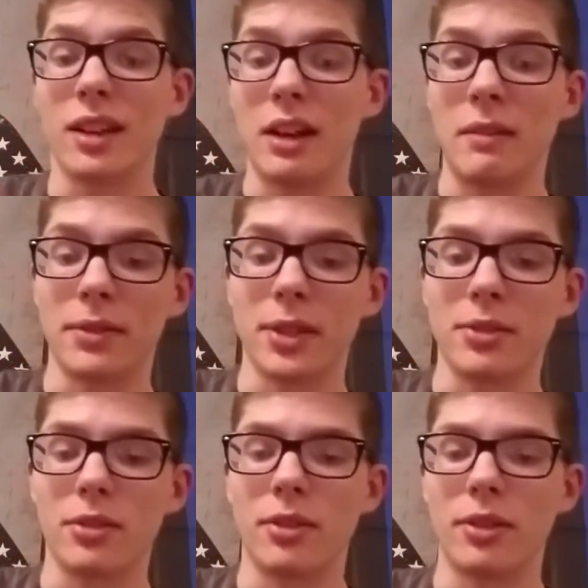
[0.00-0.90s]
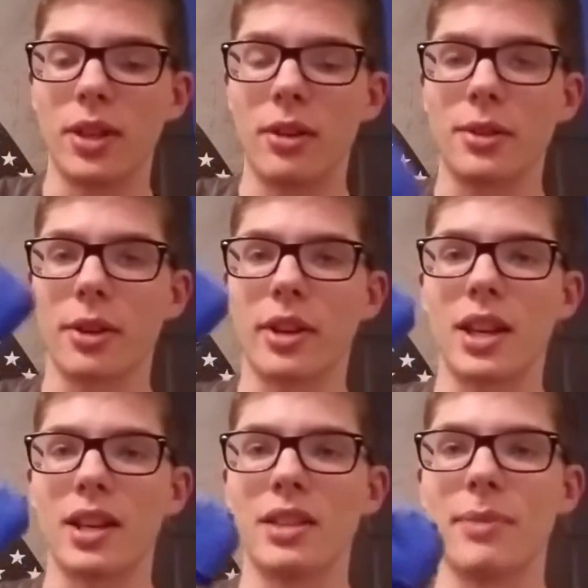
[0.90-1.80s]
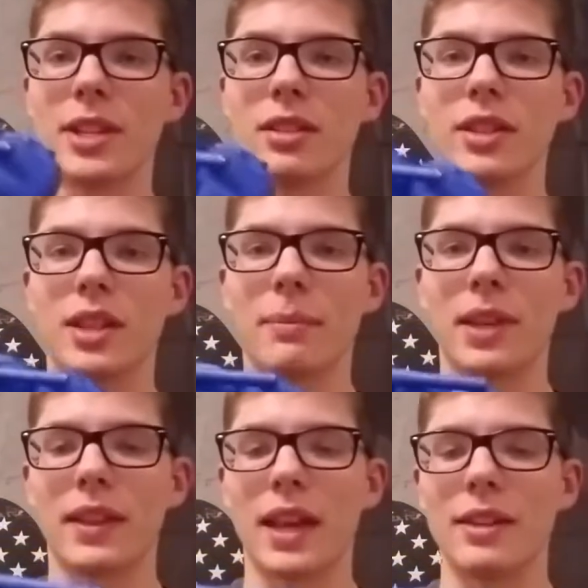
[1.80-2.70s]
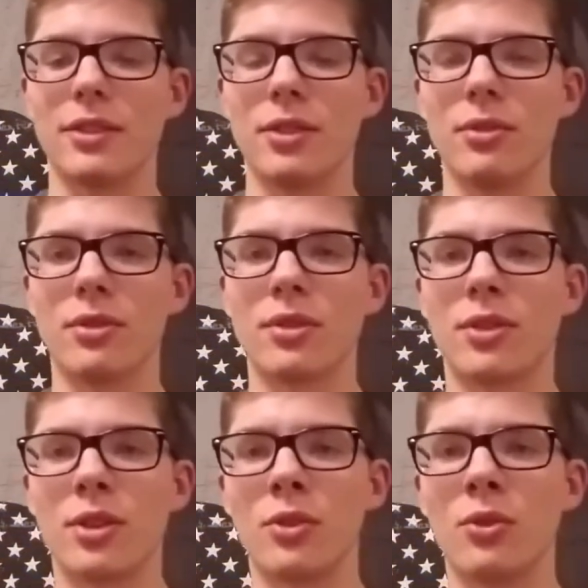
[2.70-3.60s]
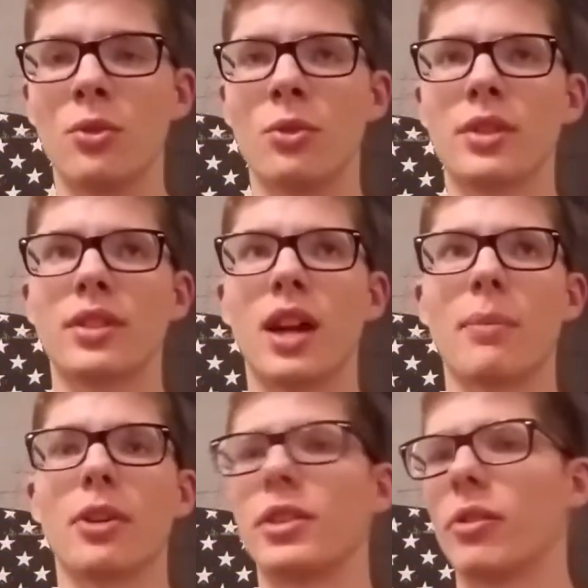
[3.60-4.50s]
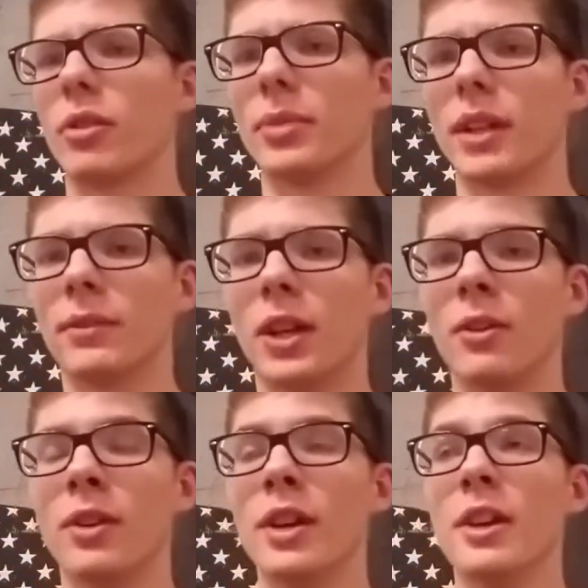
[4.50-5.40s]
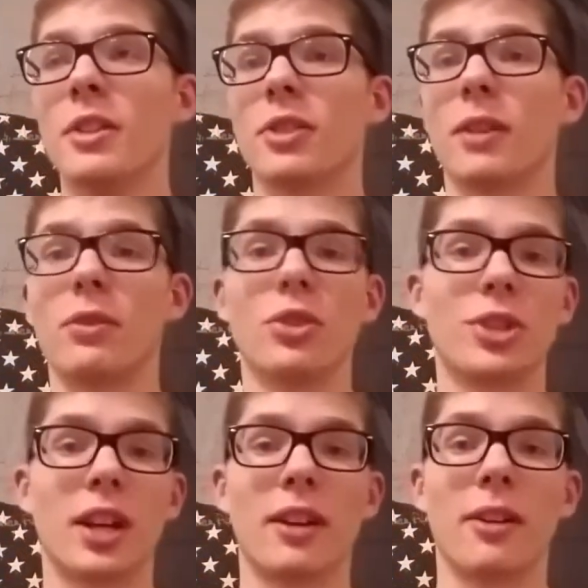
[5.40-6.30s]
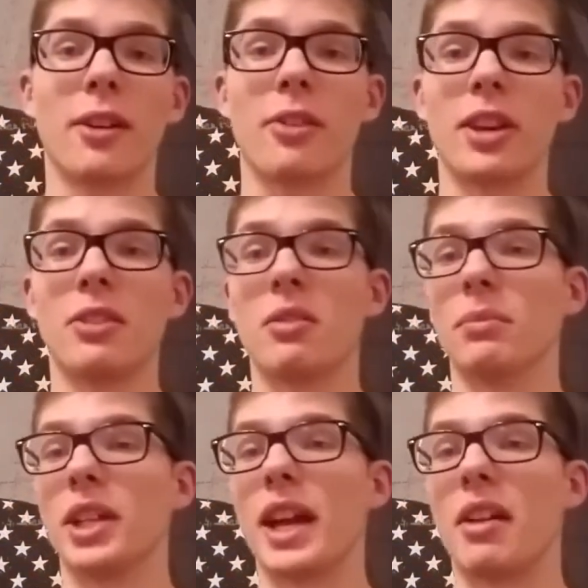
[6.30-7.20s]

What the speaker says: For those of you who don't know, a tourniquet is basically something that is used to stop arterial blood flow. So like if you get shot in an artery, you can bleed